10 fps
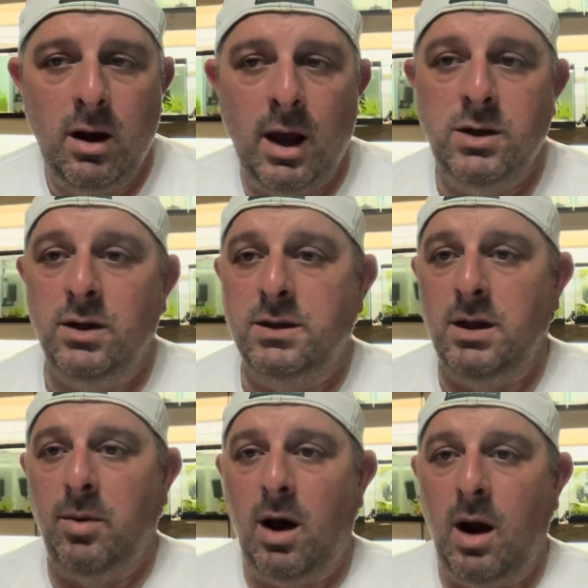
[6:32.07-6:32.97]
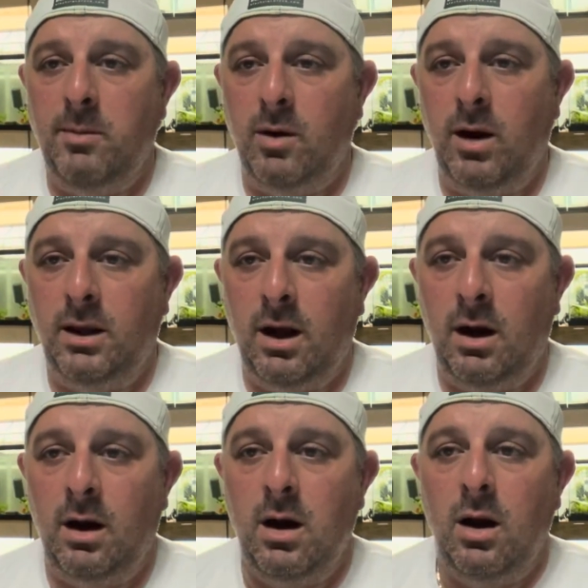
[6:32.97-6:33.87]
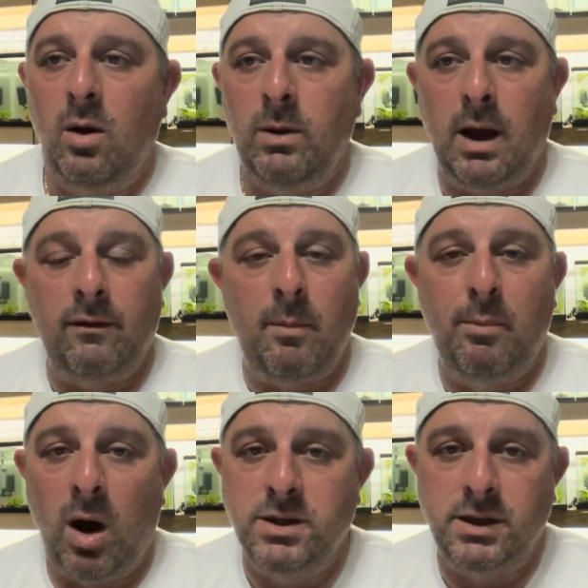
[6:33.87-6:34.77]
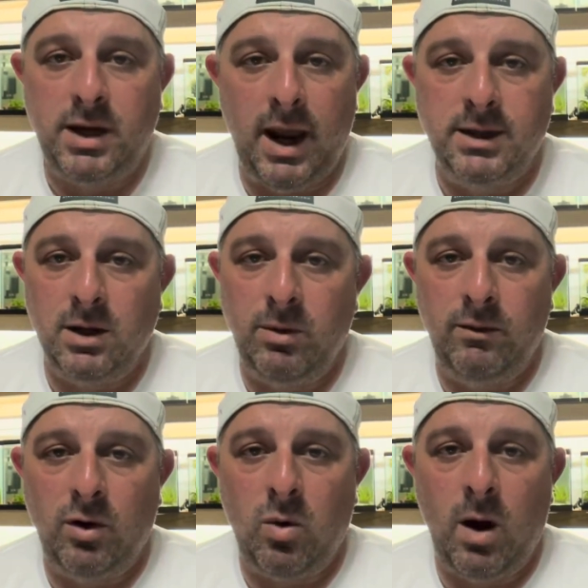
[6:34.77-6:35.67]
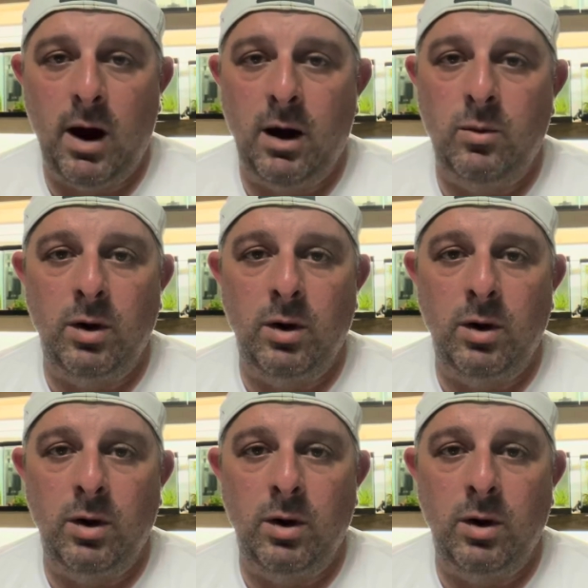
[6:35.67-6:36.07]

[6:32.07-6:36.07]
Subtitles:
As you can see behind me right there, we have a bunch of tanks that we have acquired.